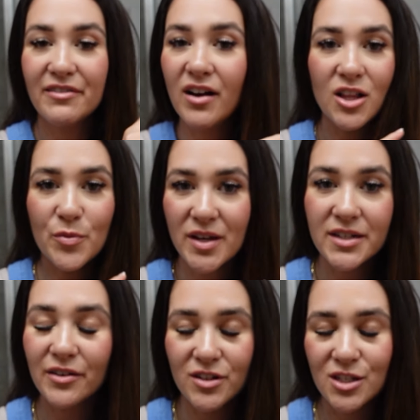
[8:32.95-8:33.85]
they follow me
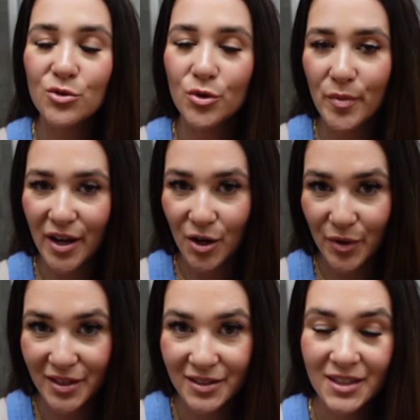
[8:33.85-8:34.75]
into every single room I
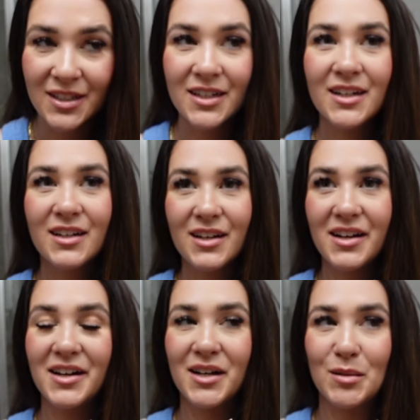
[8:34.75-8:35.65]
go in.
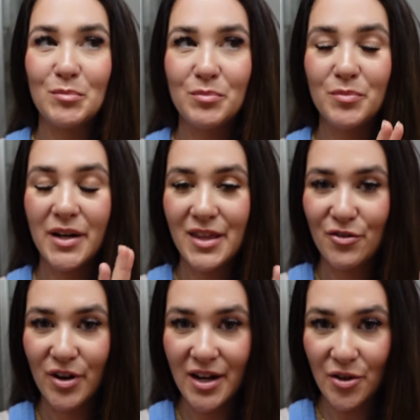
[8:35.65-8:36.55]
Um, but I
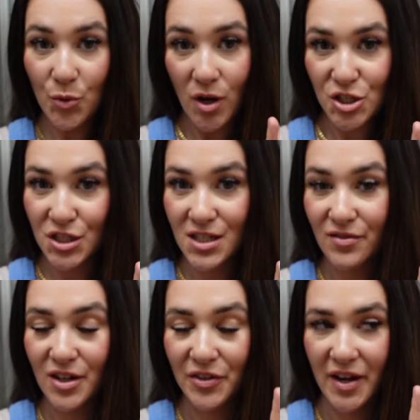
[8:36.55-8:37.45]
think right now they're watching
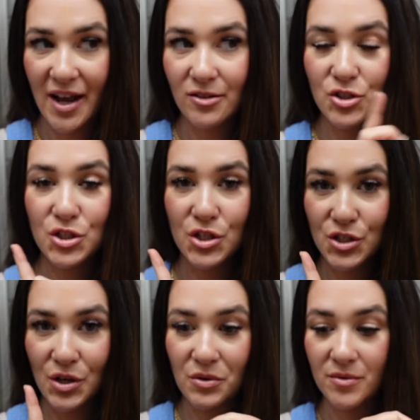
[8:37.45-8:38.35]
TV on the couch.
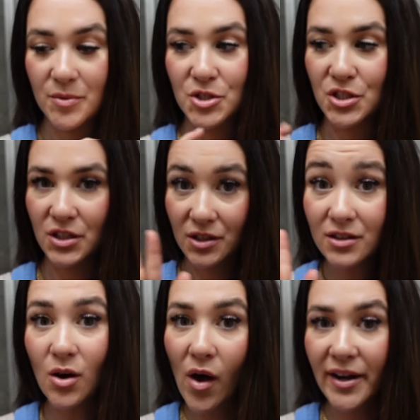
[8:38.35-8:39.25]
So I'm just gonna
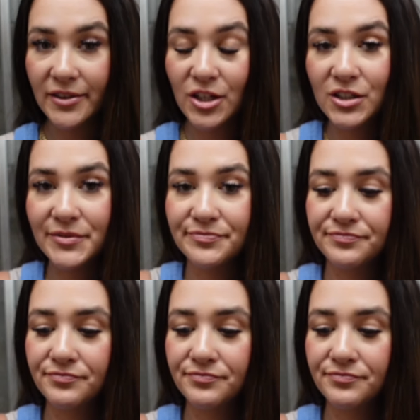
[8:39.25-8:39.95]
go ahead and look.